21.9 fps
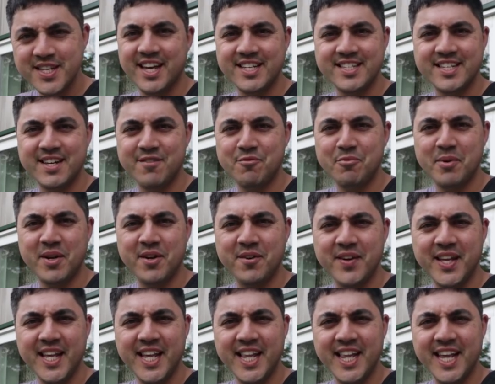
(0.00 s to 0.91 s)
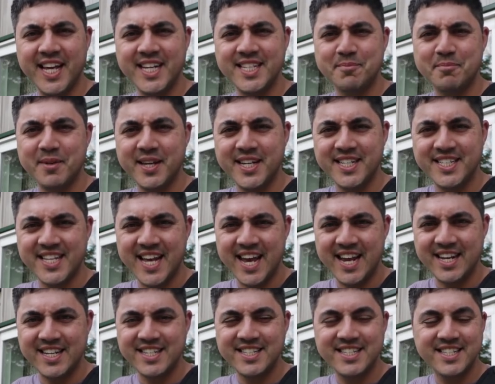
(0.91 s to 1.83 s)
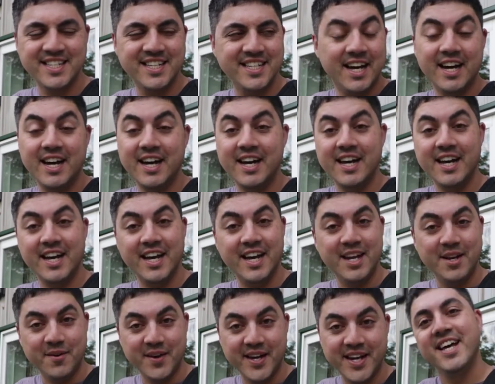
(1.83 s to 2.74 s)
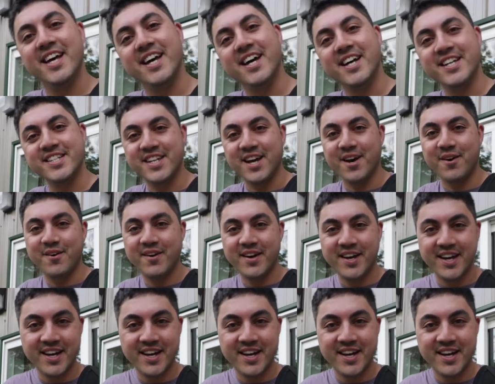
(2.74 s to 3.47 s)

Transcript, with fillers: I guess everybody really likes to play tennis. Uh, anyway, let's go.